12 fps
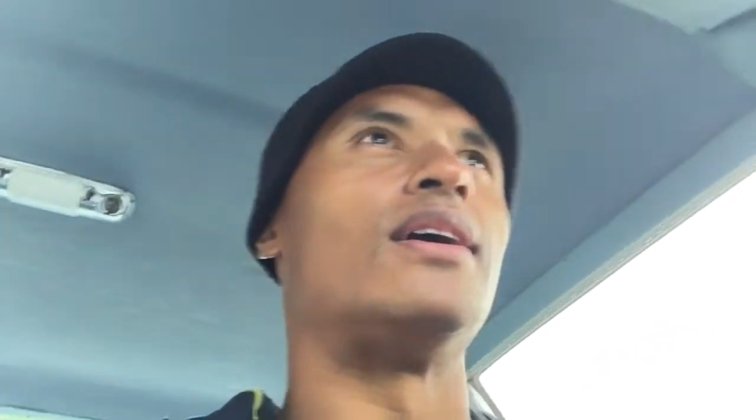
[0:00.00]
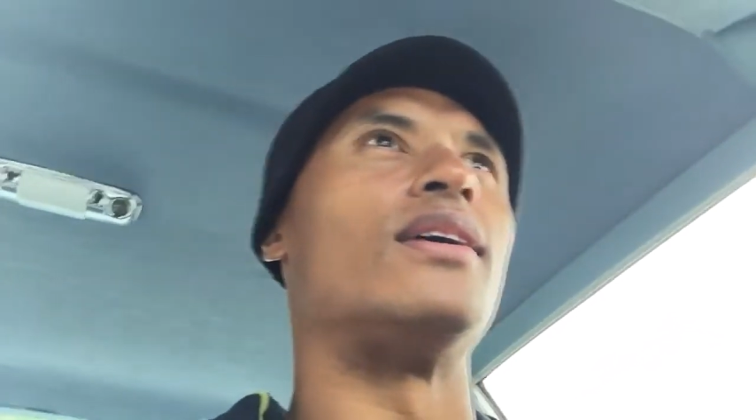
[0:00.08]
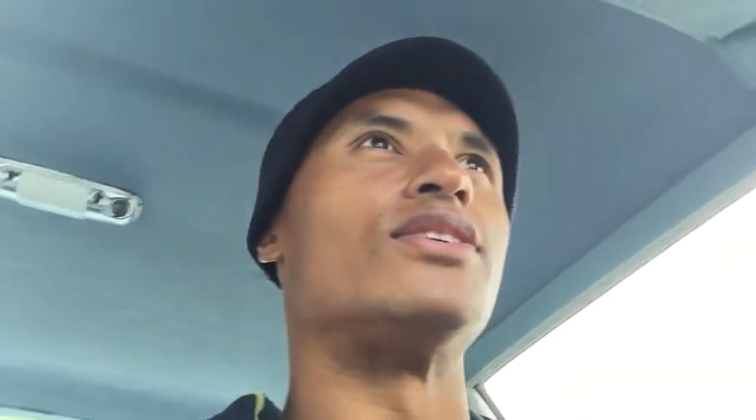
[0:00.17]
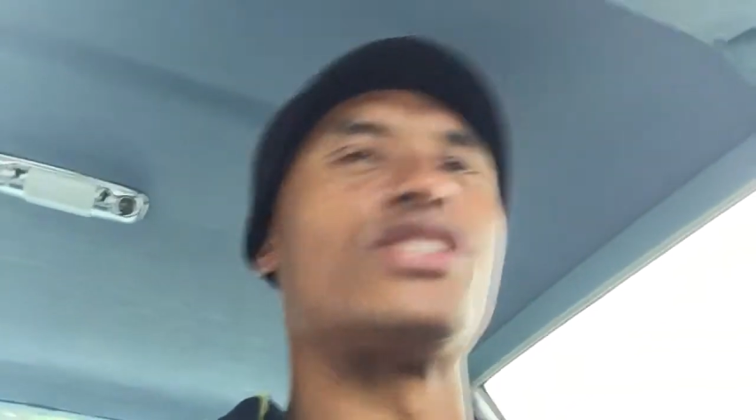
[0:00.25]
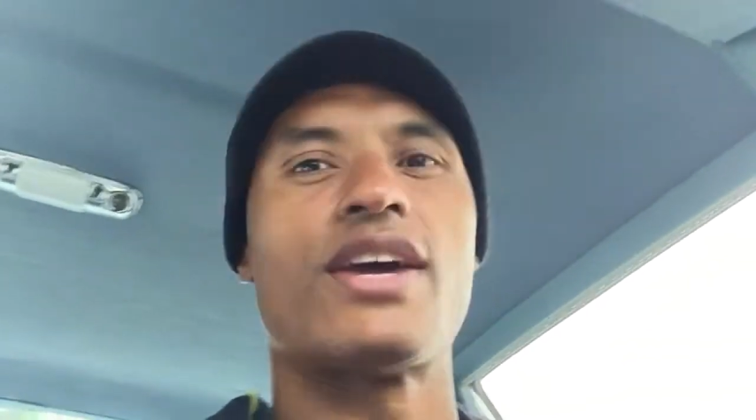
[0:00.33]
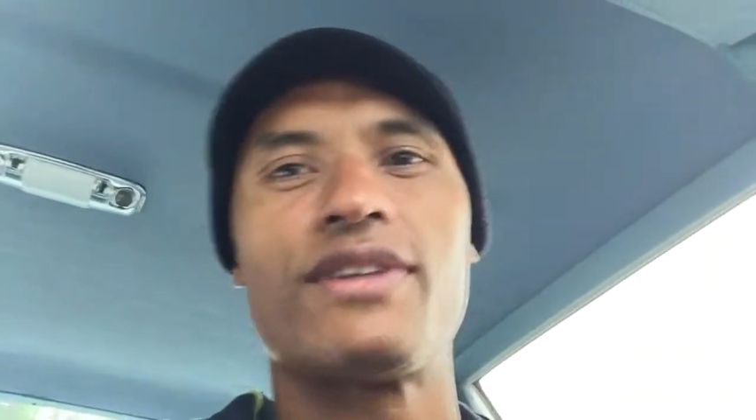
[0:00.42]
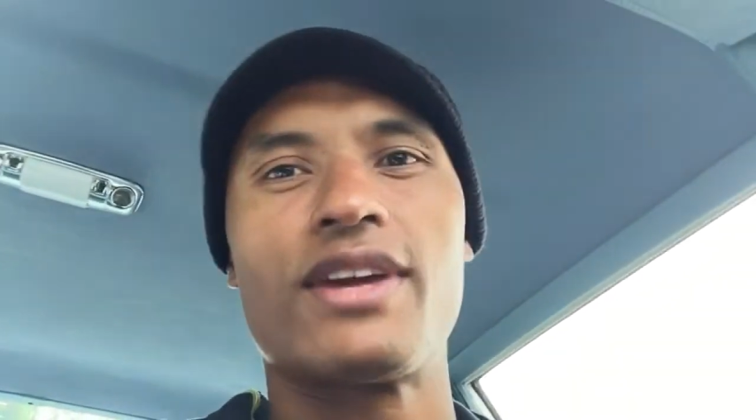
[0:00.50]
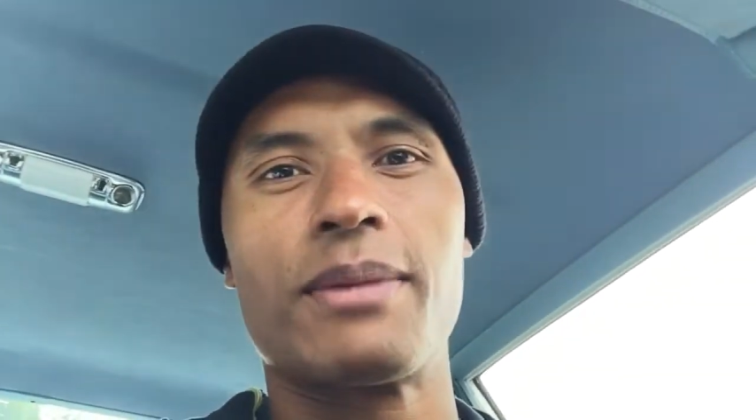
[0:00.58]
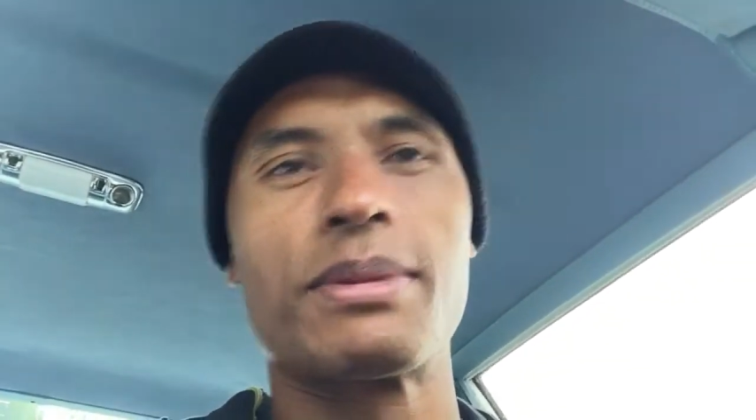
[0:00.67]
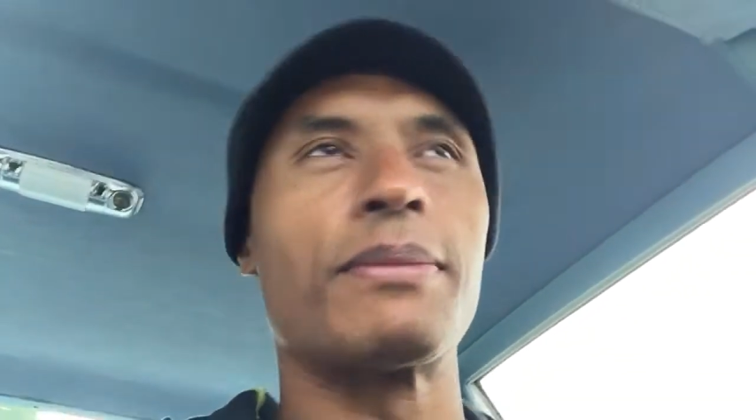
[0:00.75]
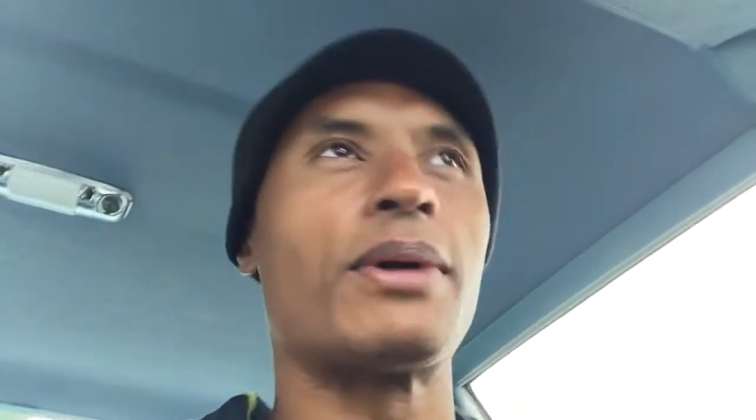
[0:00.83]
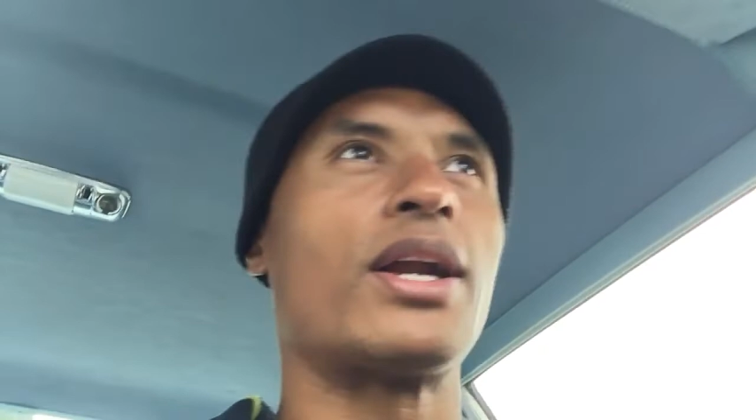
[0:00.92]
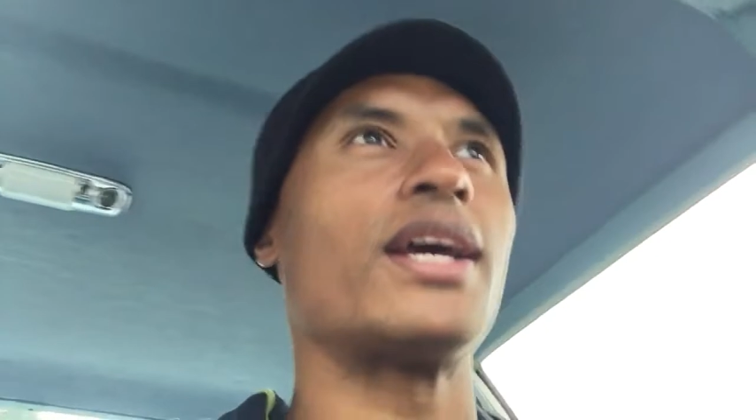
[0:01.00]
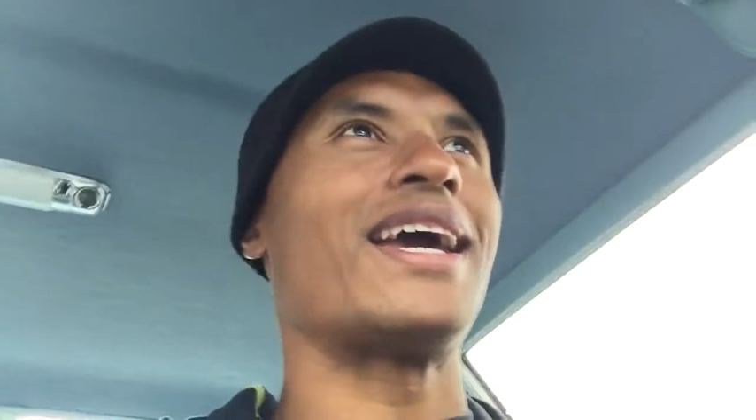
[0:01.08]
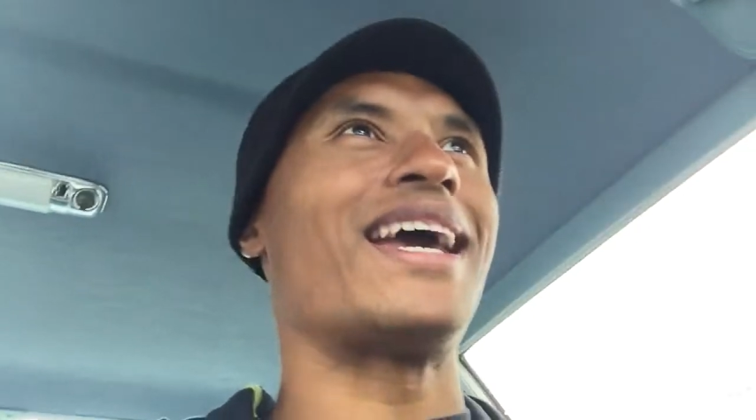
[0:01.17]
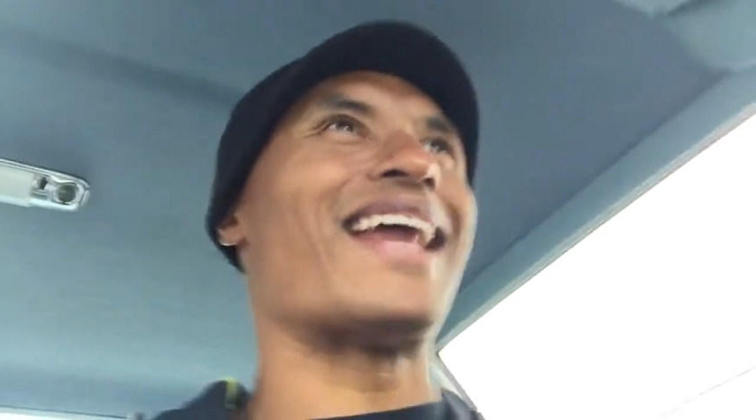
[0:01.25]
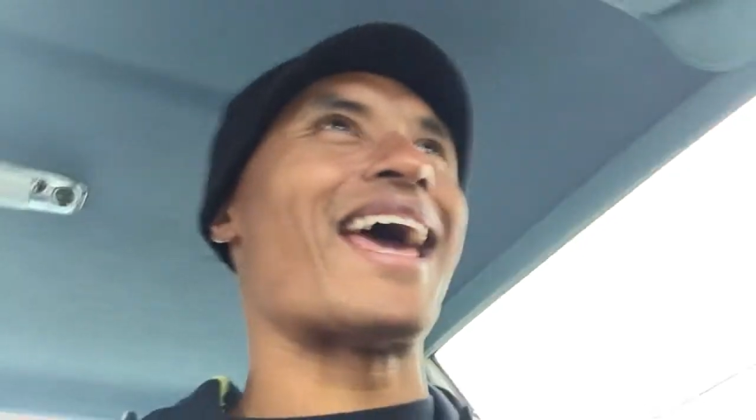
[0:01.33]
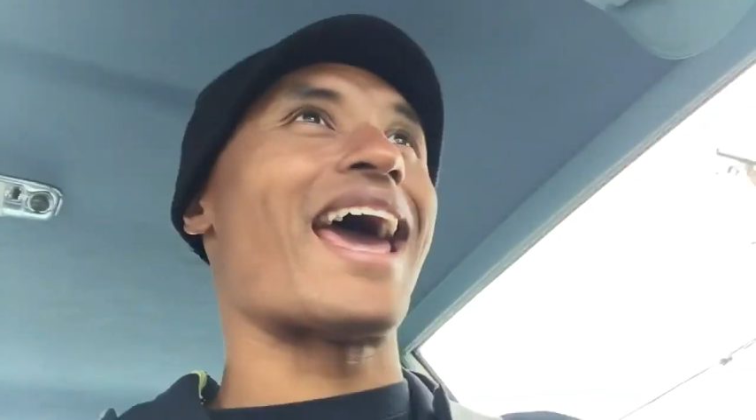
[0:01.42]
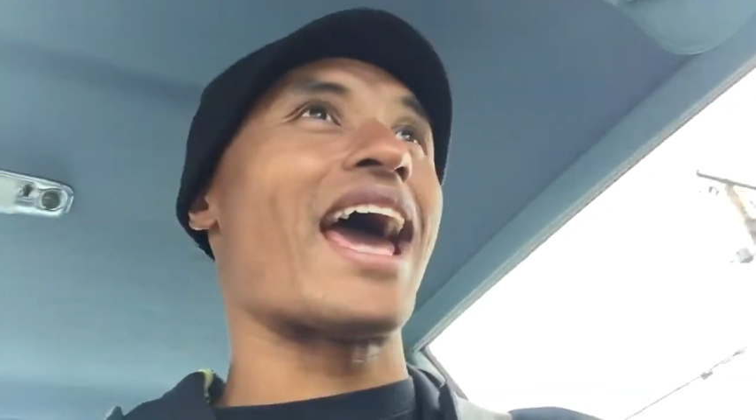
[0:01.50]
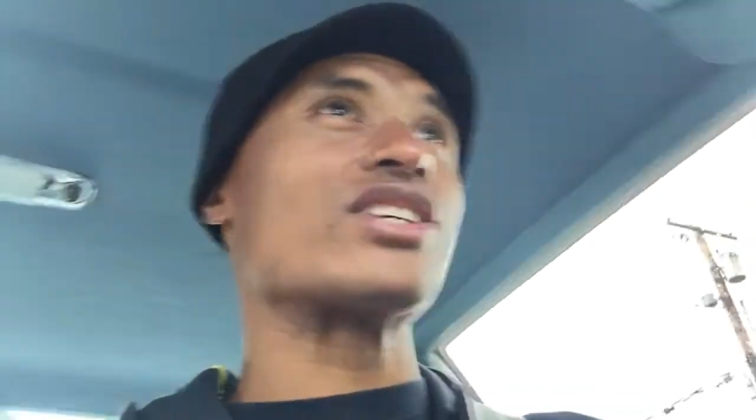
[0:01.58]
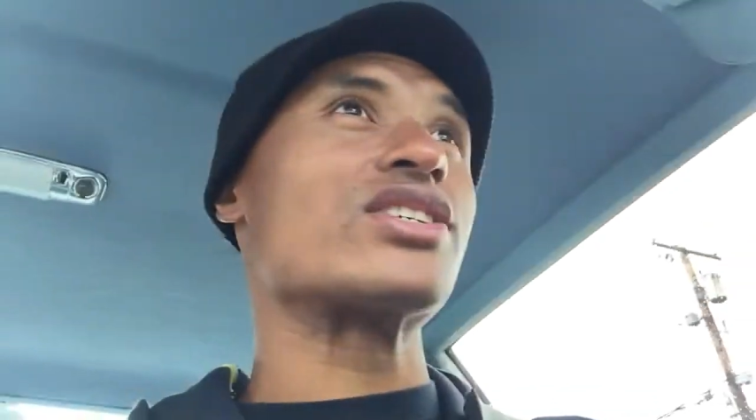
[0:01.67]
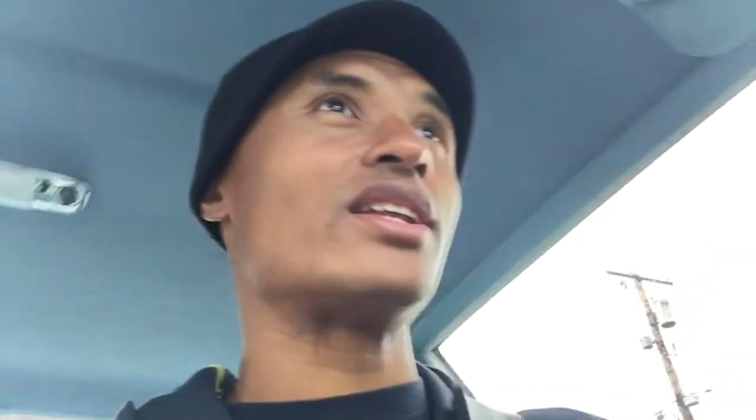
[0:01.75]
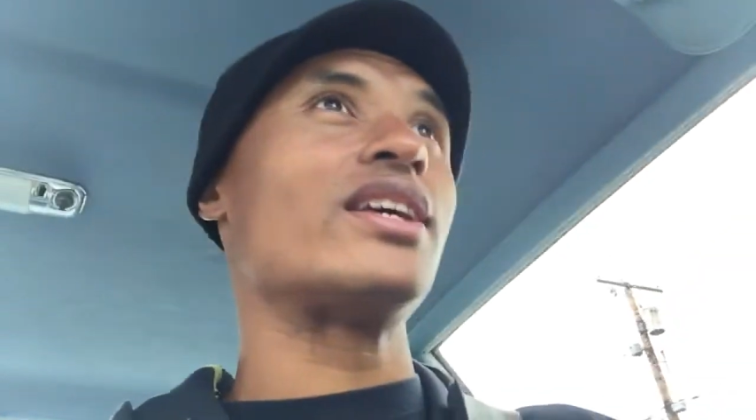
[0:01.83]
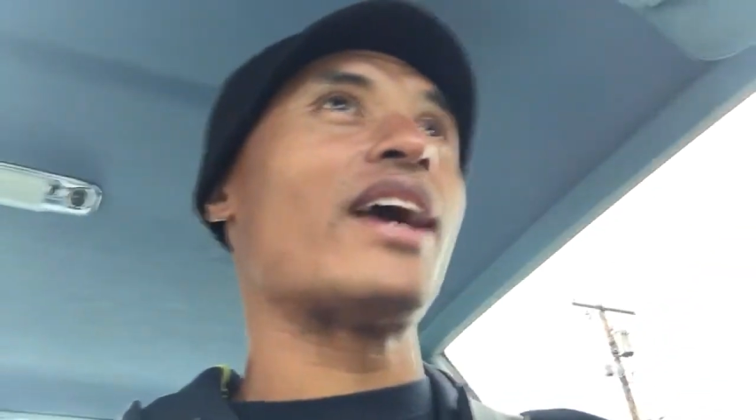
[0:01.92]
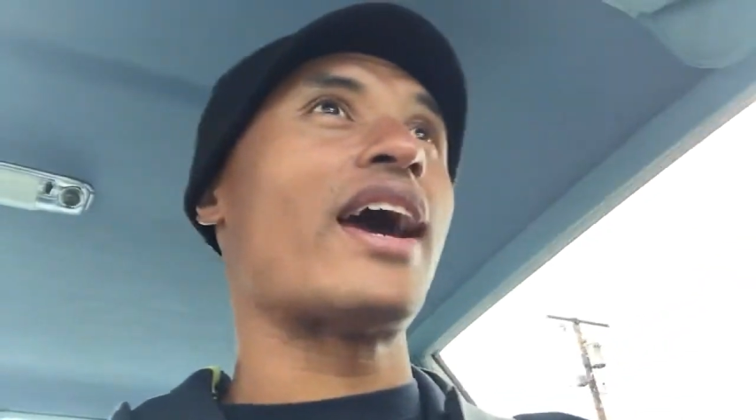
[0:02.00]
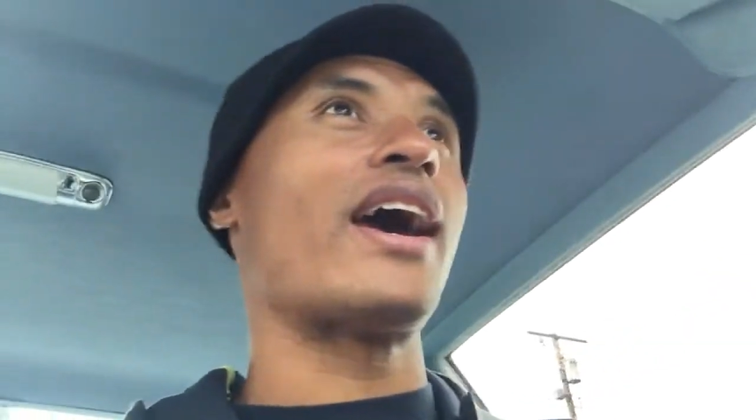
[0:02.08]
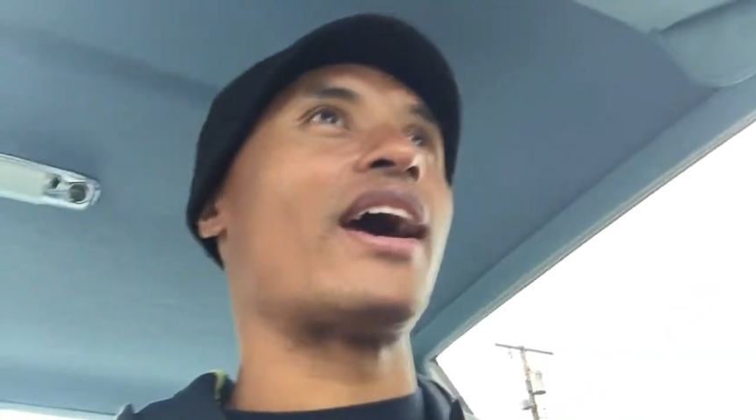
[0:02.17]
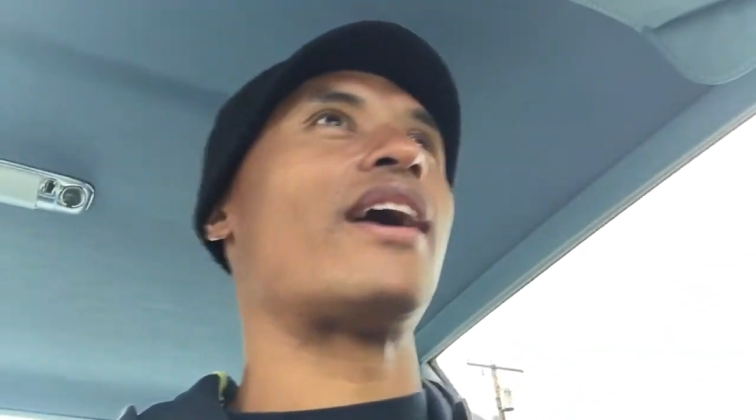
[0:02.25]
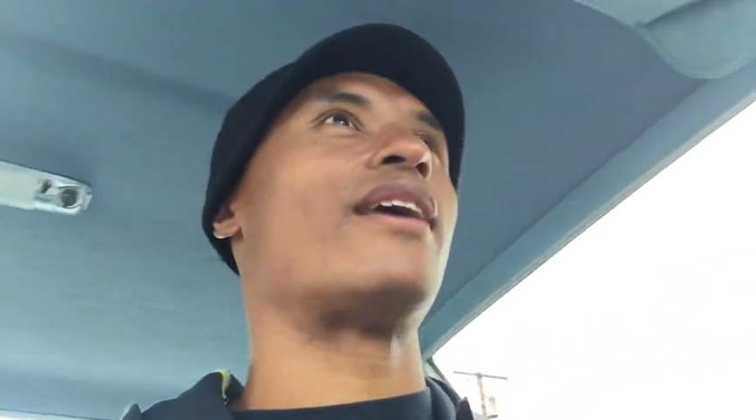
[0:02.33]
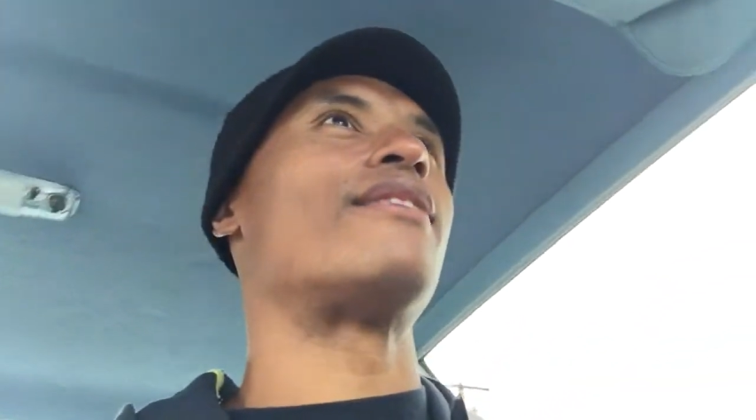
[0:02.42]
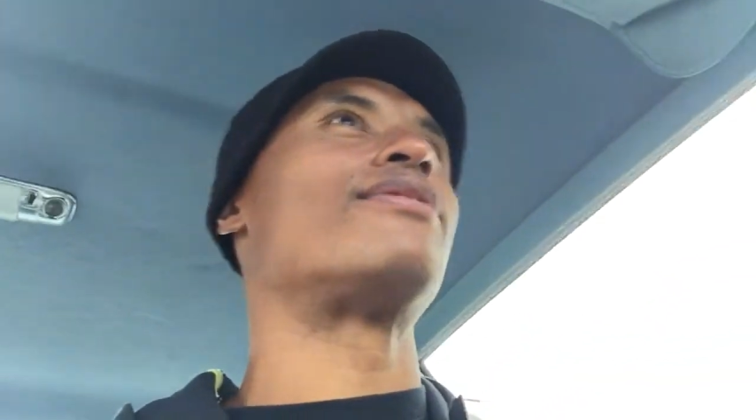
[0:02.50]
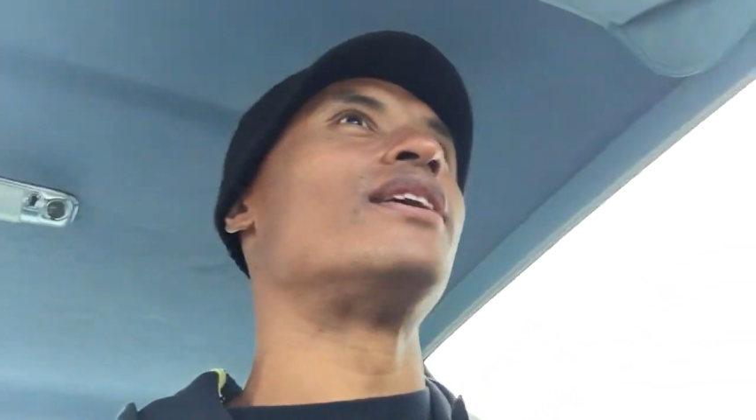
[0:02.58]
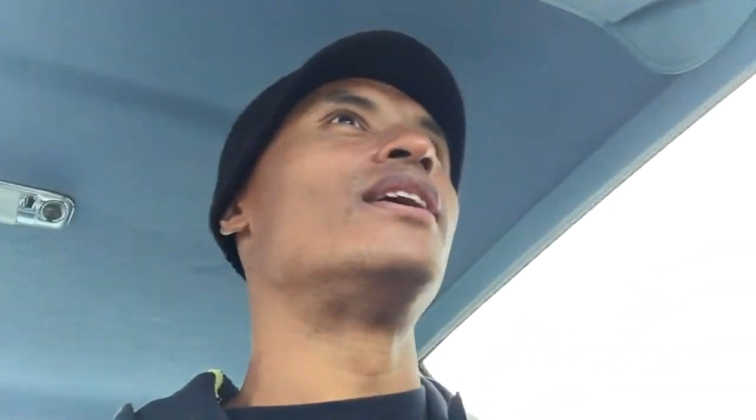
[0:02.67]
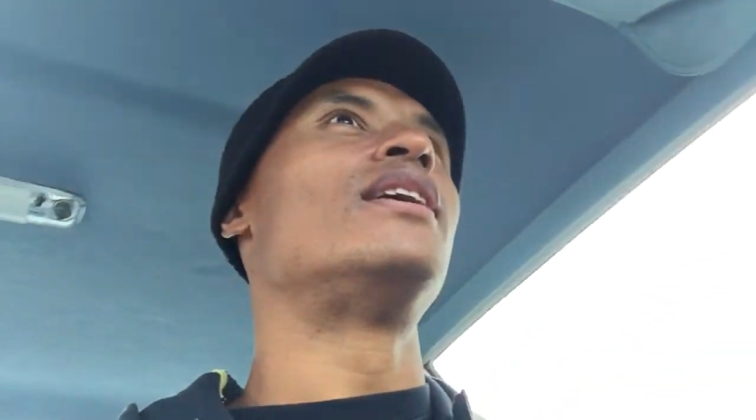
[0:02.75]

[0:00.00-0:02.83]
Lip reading: Chevy emblem on it, and I actually have